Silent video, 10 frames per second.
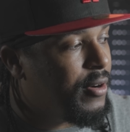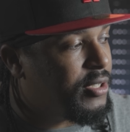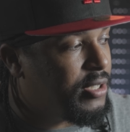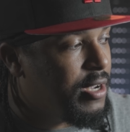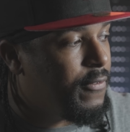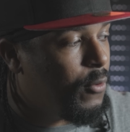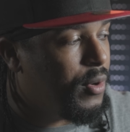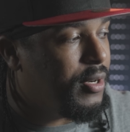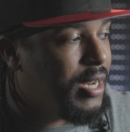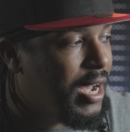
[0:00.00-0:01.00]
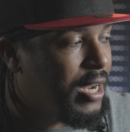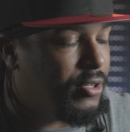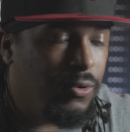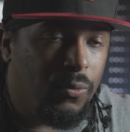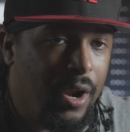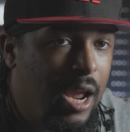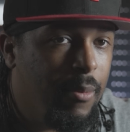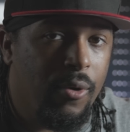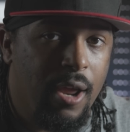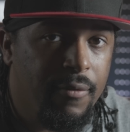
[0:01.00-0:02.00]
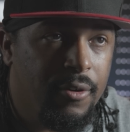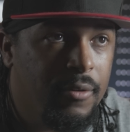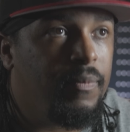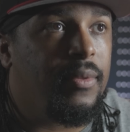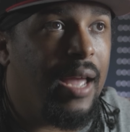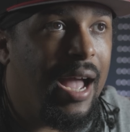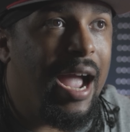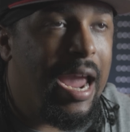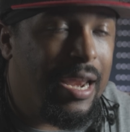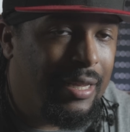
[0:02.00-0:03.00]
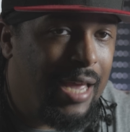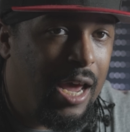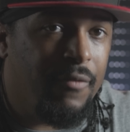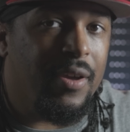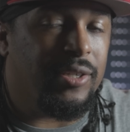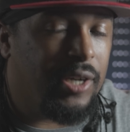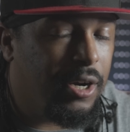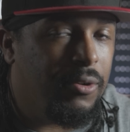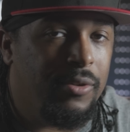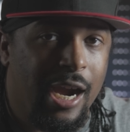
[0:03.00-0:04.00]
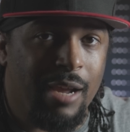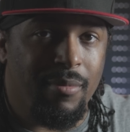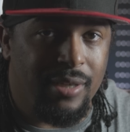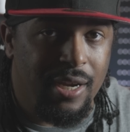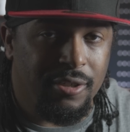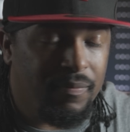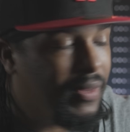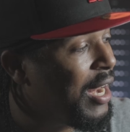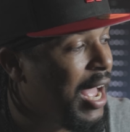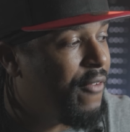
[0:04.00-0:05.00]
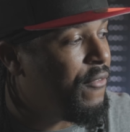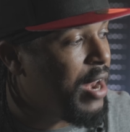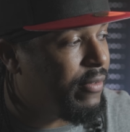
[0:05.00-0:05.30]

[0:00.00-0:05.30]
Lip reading: stuff with Dodge or Ram or whatever, I get a lot of internal documentation. And I've never